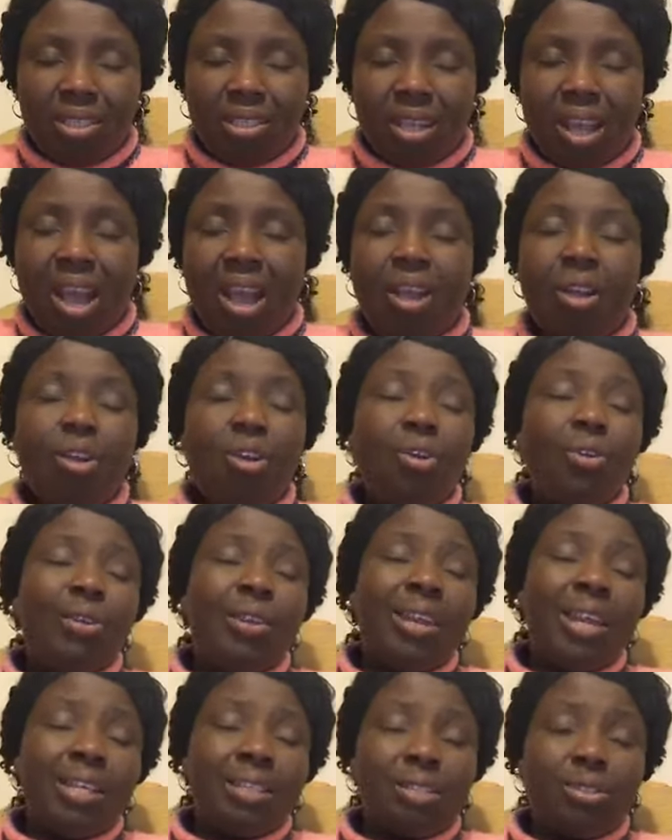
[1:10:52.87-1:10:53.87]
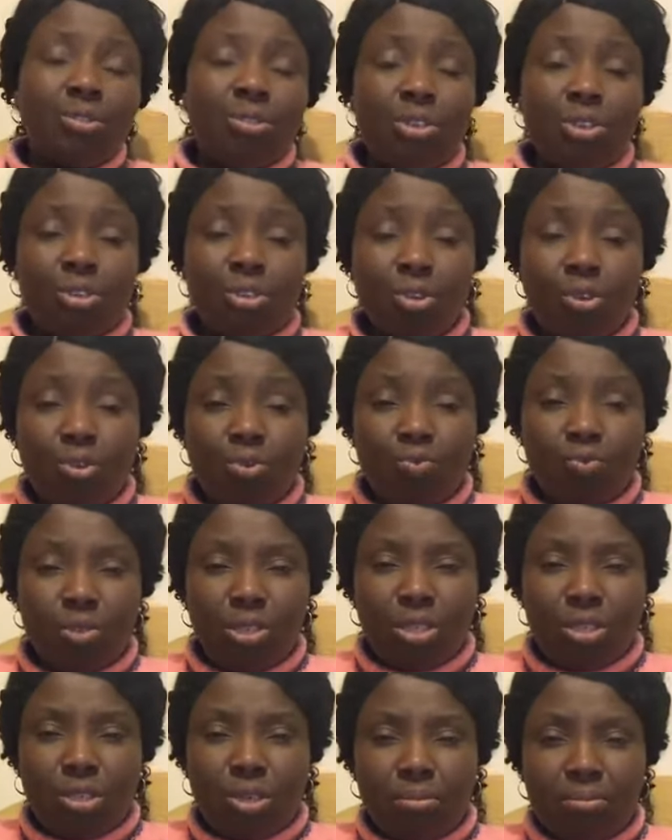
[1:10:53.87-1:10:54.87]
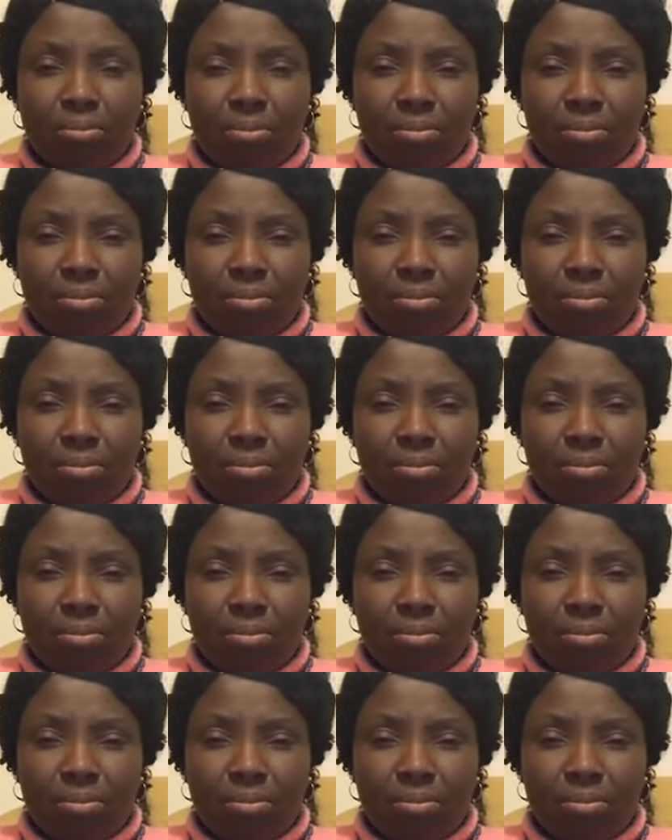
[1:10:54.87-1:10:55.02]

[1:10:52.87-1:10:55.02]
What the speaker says: and connect to his own wisdom.